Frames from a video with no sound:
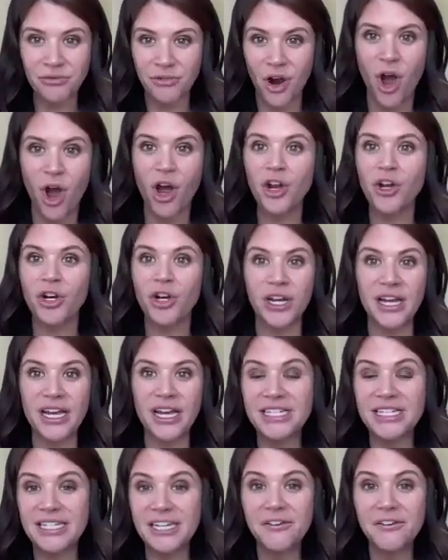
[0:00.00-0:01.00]
wrong, or
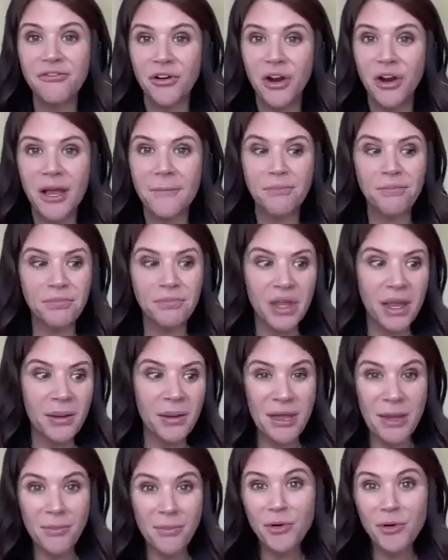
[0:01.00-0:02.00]
indifferent,
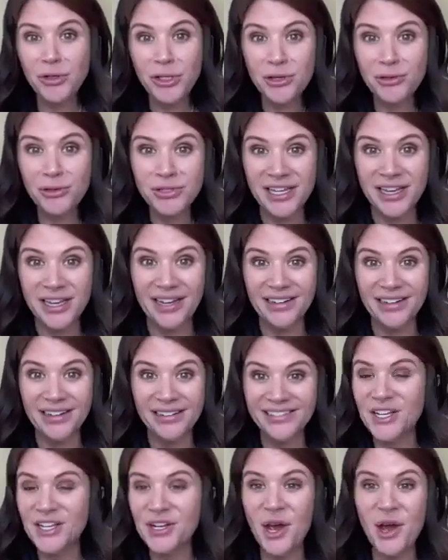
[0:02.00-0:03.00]
people use it,
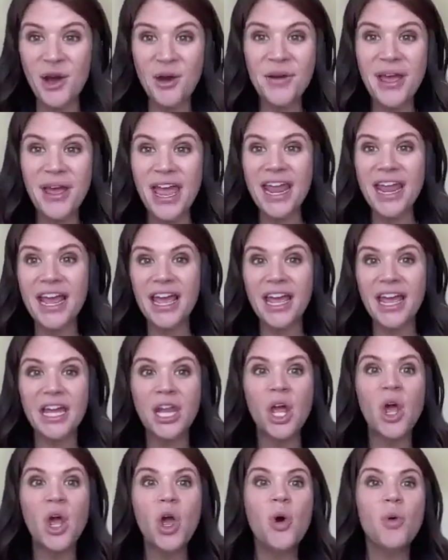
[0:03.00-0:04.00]

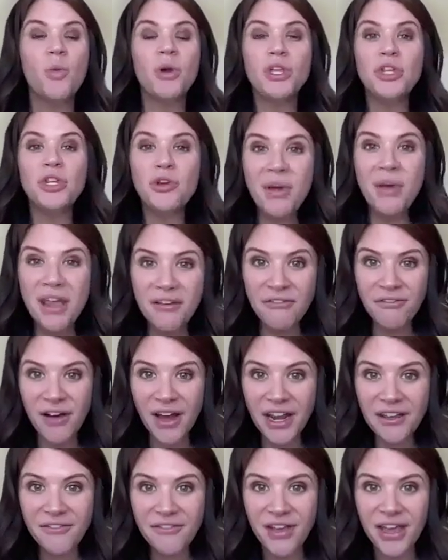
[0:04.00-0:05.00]
and when you make
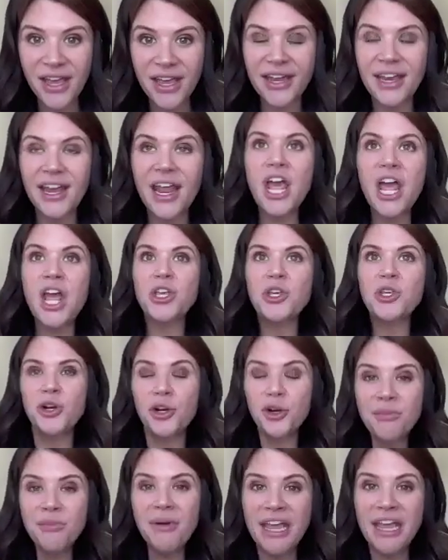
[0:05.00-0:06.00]
fun of it,
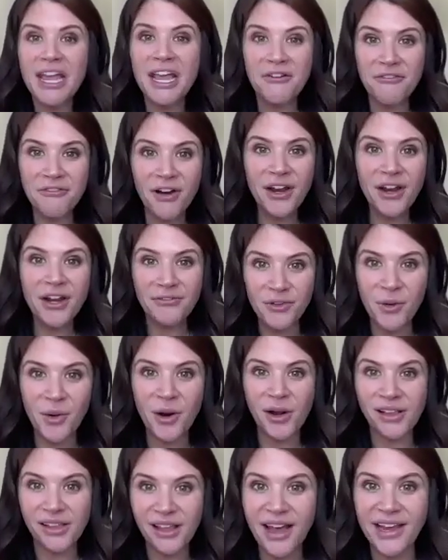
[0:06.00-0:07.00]
you're making fun of your
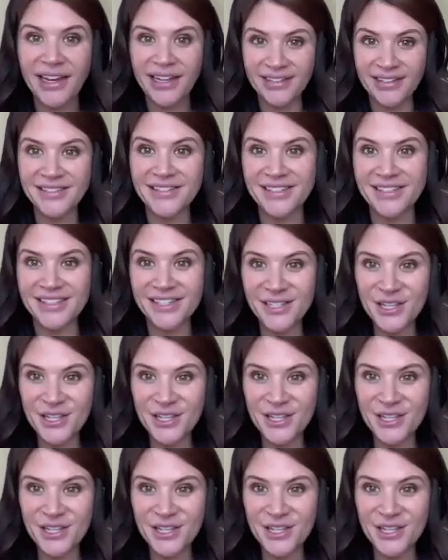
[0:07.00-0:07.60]
clients,